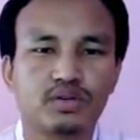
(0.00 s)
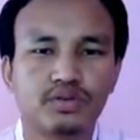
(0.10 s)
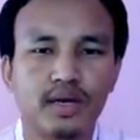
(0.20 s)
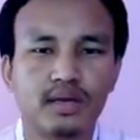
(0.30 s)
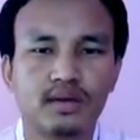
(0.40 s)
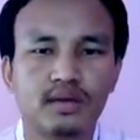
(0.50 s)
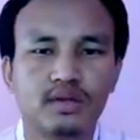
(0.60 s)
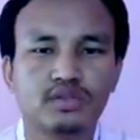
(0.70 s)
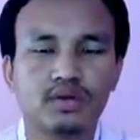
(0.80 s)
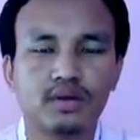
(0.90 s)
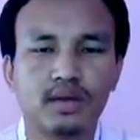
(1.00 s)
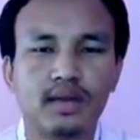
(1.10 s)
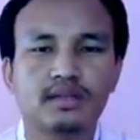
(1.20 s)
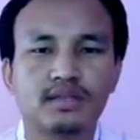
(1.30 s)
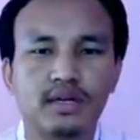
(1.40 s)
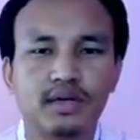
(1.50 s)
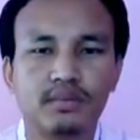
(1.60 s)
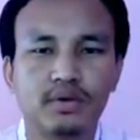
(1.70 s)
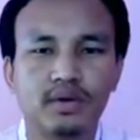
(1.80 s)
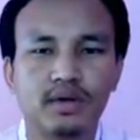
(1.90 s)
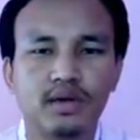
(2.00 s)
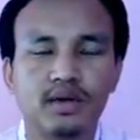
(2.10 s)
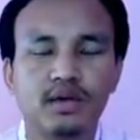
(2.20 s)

together. So let's study about the